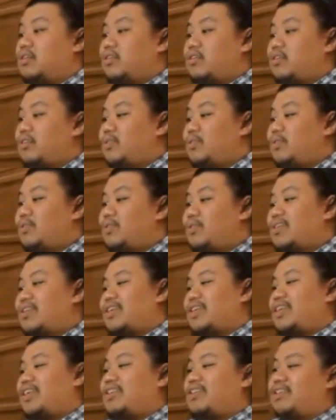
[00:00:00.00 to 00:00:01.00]
"Due to
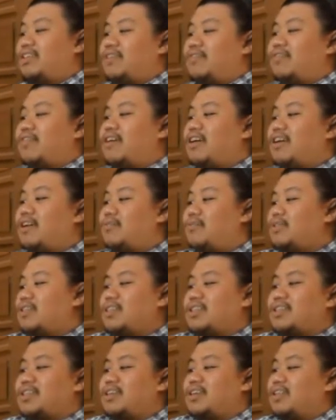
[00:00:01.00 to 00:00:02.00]
the nature of
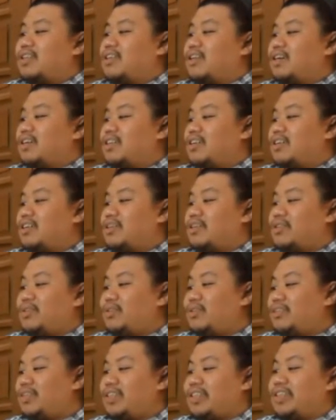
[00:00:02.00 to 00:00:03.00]
commerce conducted
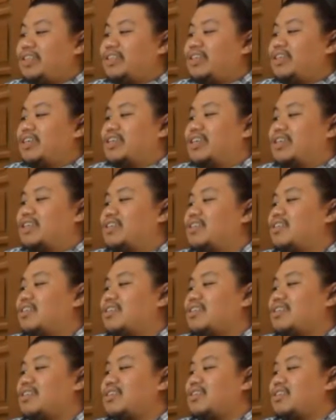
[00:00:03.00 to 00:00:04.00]
through the Internet,
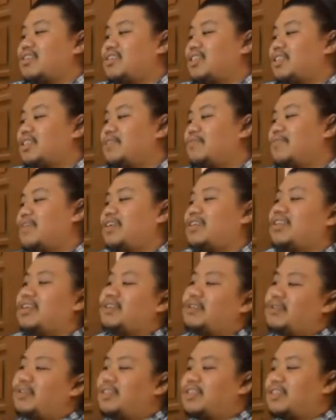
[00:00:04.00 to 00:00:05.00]
it is
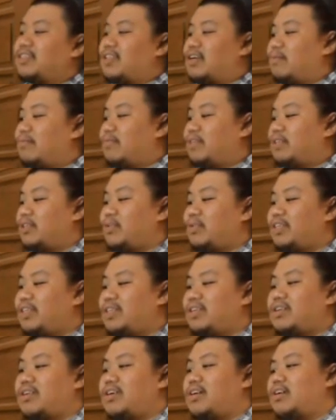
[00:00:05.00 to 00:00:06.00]
vital to establish
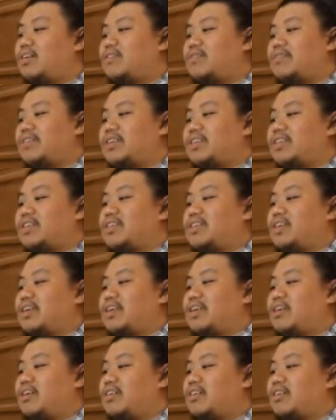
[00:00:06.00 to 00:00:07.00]
which law governs
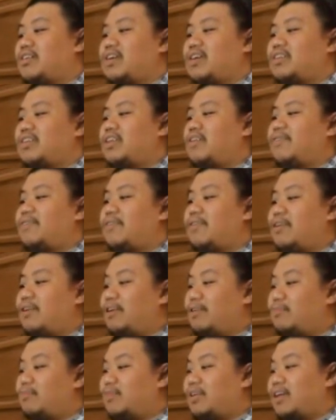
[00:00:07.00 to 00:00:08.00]
a contracted
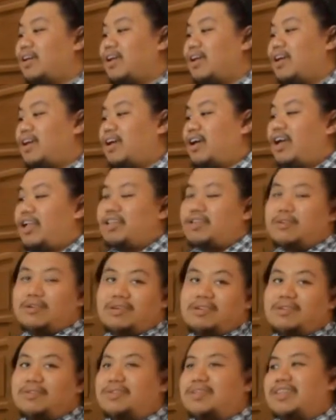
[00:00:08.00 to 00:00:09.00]
form and
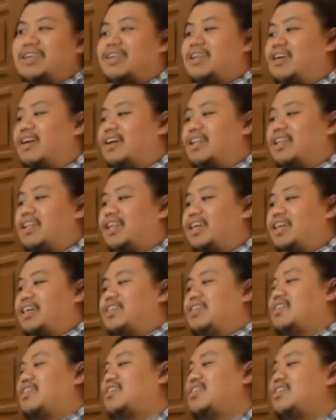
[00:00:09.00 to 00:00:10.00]
concluded online.